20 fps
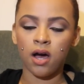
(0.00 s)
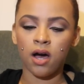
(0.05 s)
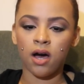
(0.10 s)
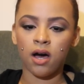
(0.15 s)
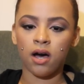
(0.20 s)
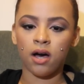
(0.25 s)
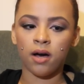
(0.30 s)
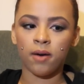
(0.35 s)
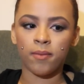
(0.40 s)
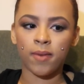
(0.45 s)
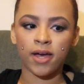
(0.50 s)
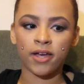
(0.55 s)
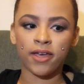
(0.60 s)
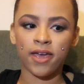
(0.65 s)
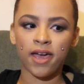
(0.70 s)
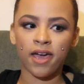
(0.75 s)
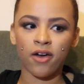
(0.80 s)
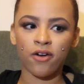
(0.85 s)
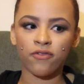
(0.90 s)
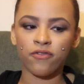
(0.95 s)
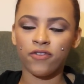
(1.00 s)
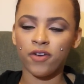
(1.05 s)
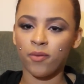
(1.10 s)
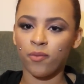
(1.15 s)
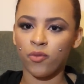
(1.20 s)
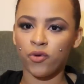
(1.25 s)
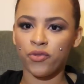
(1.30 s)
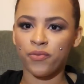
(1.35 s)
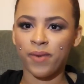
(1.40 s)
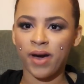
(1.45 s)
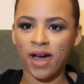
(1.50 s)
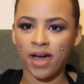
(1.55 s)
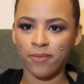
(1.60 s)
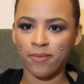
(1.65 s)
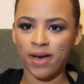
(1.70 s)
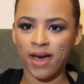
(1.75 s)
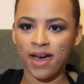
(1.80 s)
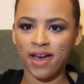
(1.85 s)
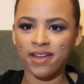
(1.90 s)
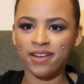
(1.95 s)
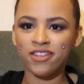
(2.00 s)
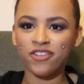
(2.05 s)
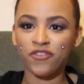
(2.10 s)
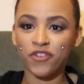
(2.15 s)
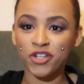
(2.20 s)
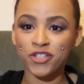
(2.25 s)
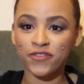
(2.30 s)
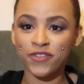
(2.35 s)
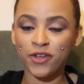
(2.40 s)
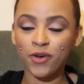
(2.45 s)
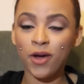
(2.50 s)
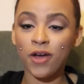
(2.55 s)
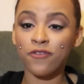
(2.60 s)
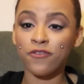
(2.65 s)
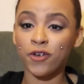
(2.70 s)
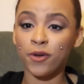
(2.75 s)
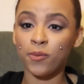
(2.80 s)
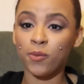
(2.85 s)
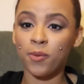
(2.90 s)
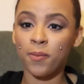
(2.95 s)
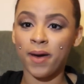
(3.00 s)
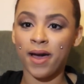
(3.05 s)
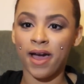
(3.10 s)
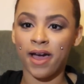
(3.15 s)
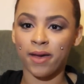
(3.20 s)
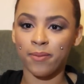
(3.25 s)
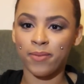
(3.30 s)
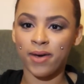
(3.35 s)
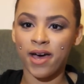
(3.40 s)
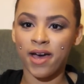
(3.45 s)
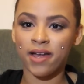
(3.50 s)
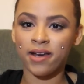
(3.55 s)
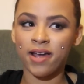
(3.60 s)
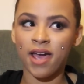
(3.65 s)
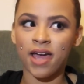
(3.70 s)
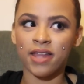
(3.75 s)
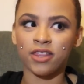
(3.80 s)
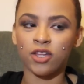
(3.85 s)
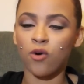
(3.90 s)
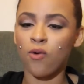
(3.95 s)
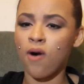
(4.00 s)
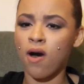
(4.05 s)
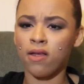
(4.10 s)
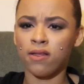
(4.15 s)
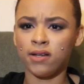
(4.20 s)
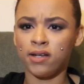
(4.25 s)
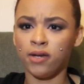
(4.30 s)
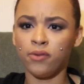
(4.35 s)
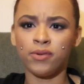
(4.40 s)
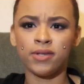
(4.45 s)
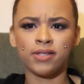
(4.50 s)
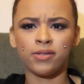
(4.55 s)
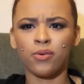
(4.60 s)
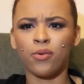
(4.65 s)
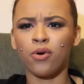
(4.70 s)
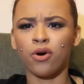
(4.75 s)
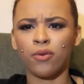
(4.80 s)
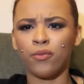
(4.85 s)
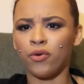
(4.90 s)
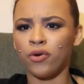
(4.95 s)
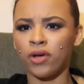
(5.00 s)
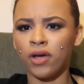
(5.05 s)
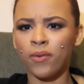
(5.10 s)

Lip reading: I can't film with my iPad. The first video I filmed with my iPad and the quality was horrible.